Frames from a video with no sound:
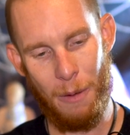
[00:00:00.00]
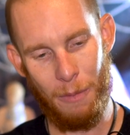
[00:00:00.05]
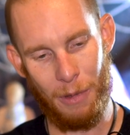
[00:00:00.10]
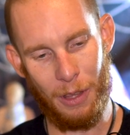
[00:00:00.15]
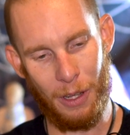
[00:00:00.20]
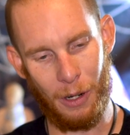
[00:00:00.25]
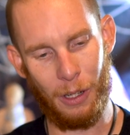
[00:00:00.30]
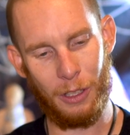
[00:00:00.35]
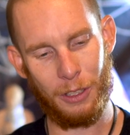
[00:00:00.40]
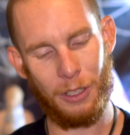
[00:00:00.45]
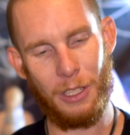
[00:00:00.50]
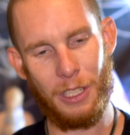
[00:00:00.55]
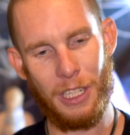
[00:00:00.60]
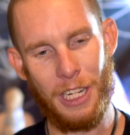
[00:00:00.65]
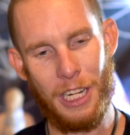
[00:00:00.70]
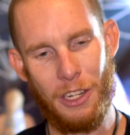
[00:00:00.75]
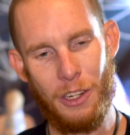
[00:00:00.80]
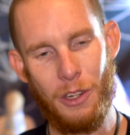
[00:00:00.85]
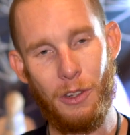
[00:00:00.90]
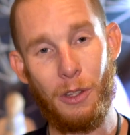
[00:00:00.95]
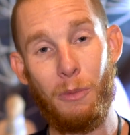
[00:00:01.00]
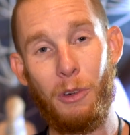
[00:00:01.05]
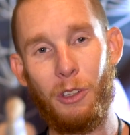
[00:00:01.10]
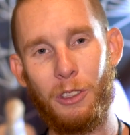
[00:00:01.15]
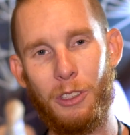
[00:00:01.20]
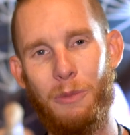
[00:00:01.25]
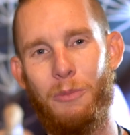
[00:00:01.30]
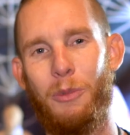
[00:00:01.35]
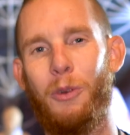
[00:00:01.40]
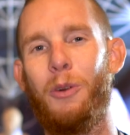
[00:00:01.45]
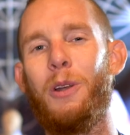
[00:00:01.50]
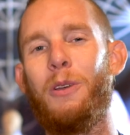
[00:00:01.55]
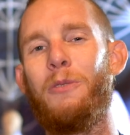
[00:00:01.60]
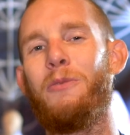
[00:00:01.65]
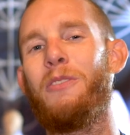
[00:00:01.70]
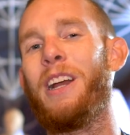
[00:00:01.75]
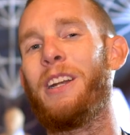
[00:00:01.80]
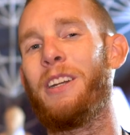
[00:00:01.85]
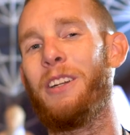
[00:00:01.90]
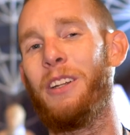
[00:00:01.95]
but then also teach you the most
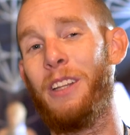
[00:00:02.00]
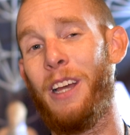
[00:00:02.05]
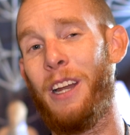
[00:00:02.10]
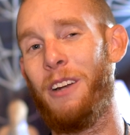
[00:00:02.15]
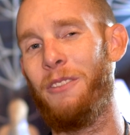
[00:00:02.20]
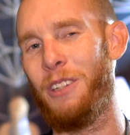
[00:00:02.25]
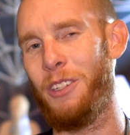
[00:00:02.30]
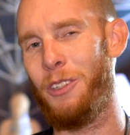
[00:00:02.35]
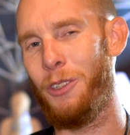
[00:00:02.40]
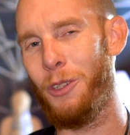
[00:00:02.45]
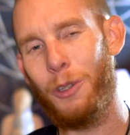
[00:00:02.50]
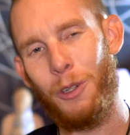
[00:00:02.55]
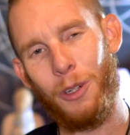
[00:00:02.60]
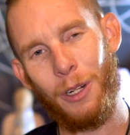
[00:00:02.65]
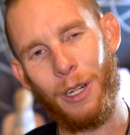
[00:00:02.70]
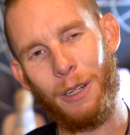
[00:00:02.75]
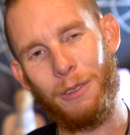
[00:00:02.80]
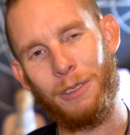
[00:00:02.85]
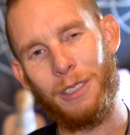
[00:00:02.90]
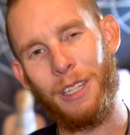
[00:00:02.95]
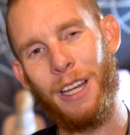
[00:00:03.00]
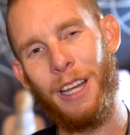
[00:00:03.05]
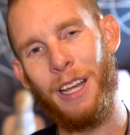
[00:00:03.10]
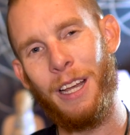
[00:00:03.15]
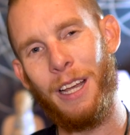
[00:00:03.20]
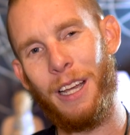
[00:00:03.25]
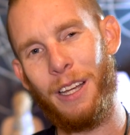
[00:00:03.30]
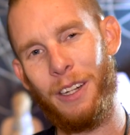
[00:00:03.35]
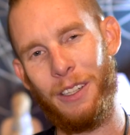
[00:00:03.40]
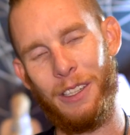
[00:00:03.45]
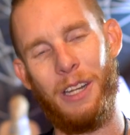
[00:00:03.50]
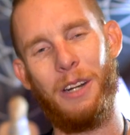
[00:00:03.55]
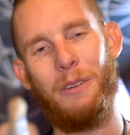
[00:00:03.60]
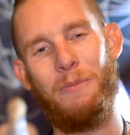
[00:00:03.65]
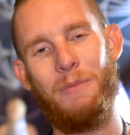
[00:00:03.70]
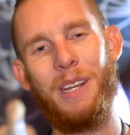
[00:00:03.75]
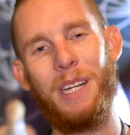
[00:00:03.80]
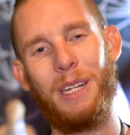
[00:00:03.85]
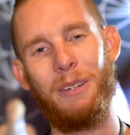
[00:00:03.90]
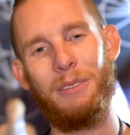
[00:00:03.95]
important factor a lot of intuitives and a lot
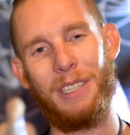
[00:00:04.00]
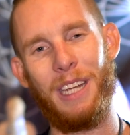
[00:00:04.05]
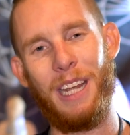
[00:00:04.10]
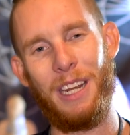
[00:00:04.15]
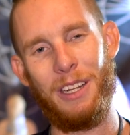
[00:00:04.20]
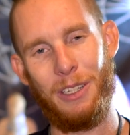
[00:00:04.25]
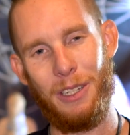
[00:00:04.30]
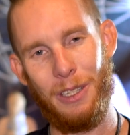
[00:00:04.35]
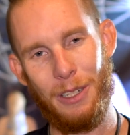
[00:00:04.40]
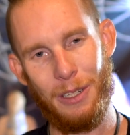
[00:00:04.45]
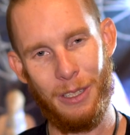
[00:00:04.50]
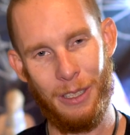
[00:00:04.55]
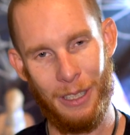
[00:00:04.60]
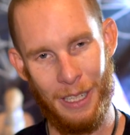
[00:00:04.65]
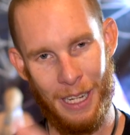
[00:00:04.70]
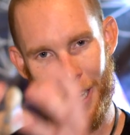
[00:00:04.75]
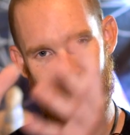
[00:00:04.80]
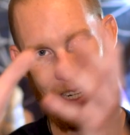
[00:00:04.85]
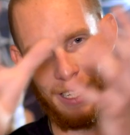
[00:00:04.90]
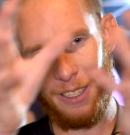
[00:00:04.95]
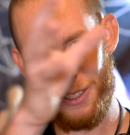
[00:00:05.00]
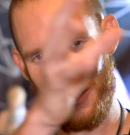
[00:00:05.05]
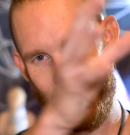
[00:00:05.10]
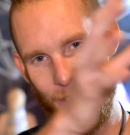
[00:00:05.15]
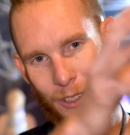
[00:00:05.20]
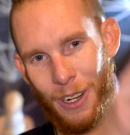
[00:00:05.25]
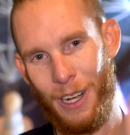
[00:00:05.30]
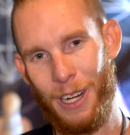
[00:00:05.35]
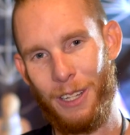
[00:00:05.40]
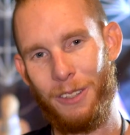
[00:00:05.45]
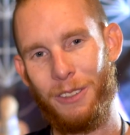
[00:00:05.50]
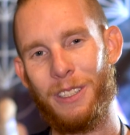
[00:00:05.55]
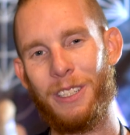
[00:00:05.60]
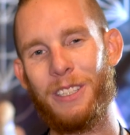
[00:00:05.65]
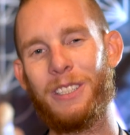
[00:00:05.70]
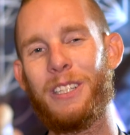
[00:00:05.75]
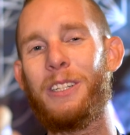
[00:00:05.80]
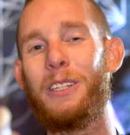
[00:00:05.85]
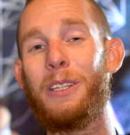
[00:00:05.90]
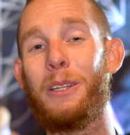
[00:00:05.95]
of mediums can't do, is transfer
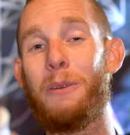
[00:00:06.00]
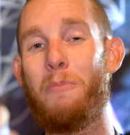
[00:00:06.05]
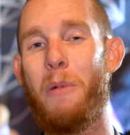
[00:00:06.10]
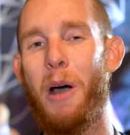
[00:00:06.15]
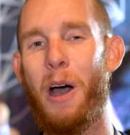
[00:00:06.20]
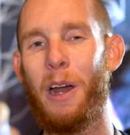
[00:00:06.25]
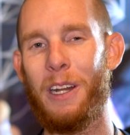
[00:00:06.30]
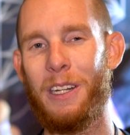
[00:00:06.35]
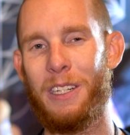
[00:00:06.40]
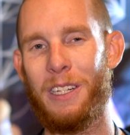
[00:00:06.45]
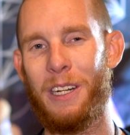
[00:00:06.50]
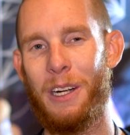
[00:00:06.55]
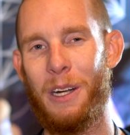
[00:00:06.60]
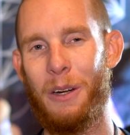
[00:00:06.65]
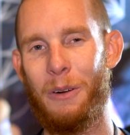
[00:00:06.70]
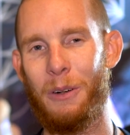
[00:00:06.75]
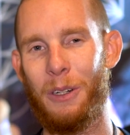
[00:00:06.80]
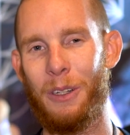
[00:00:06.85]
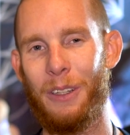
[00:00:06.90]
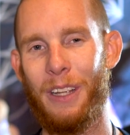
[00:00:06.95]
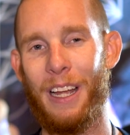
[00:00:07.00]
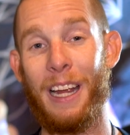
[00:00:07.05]
this into the monetary world.